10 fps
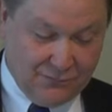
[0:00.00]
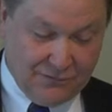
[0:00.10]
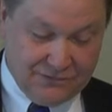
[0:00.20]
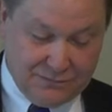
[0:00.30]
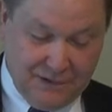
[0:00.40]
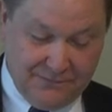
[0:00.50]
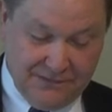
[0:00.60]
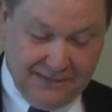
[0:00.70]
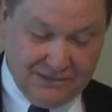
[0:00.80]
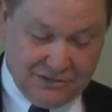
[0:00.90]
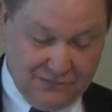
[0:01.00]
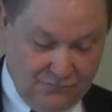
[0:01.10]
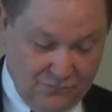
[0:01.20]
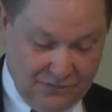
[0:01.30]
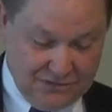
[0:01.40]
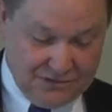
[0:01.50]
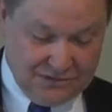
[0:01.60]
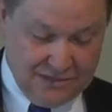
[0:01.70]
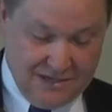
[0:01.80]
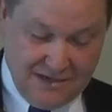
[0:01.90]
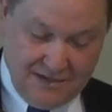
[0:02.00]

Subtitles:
world's population was